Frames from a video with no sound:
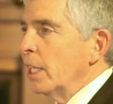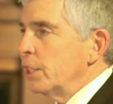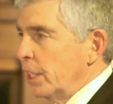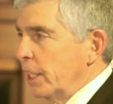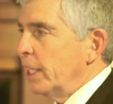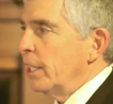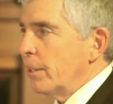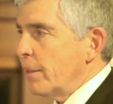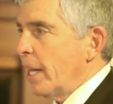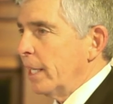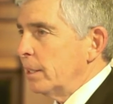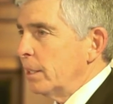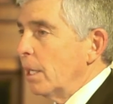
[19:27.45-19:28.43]
to hear
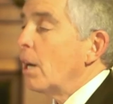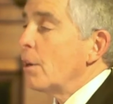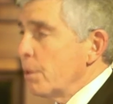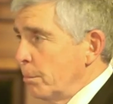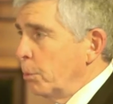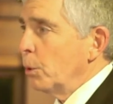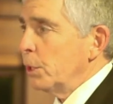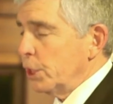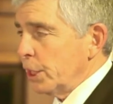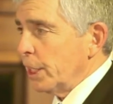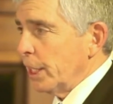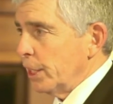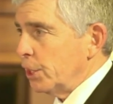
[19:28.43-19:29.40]
that are the
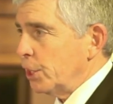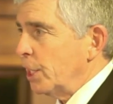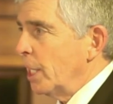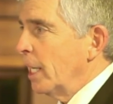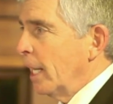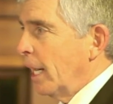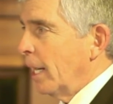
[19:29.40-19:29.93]
Portuguese,